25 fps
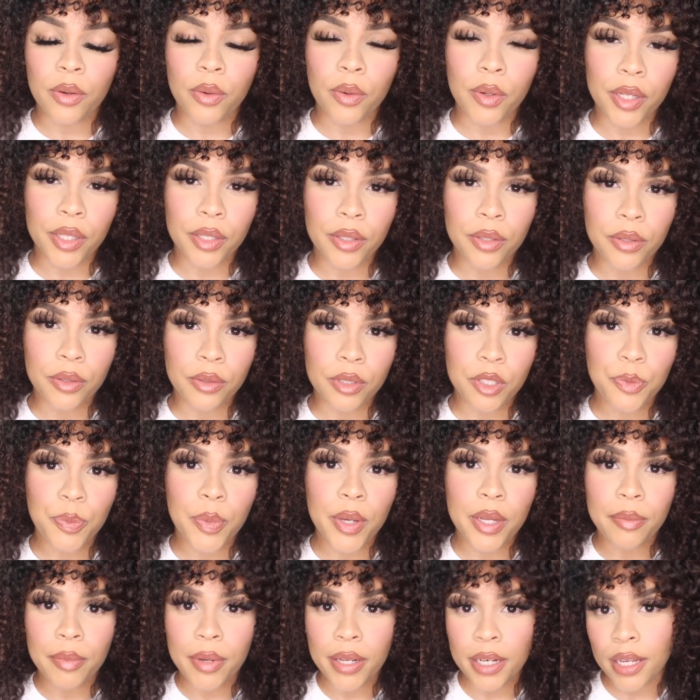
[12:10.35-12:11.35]
or you
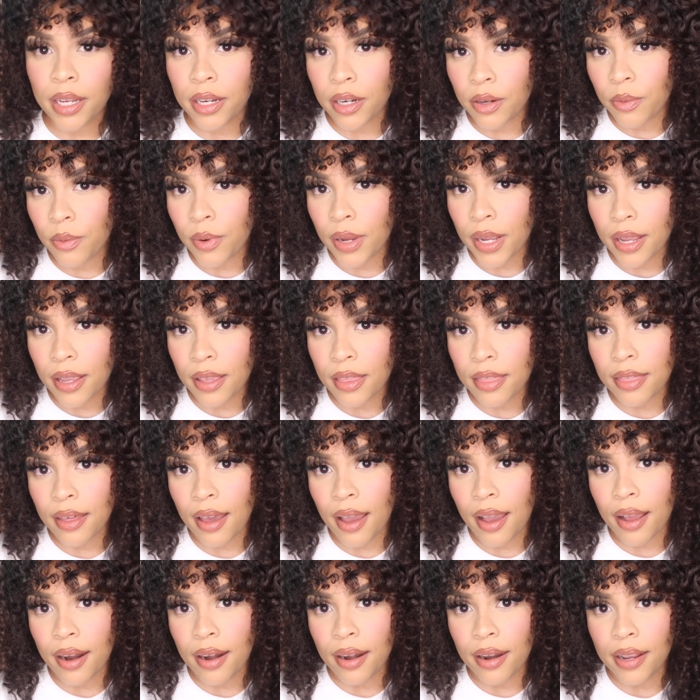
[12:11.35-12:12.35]
spend money in a way
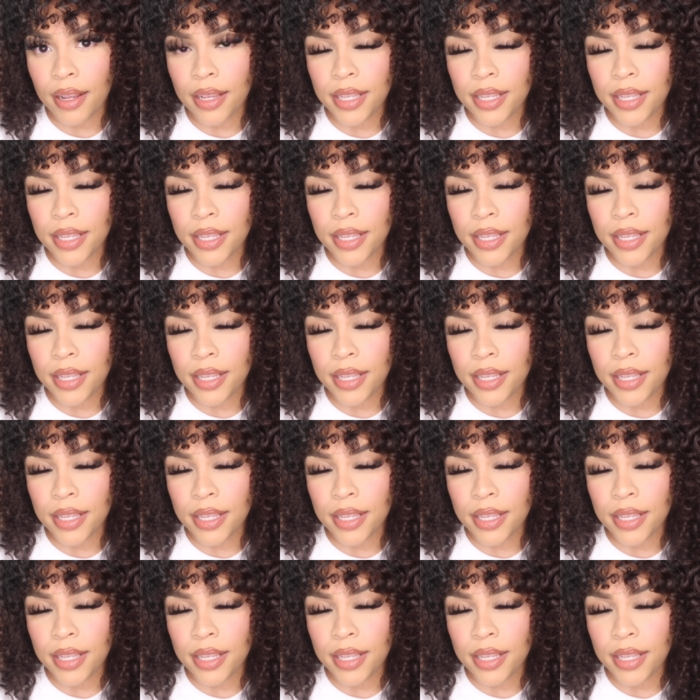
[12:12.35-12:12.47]
that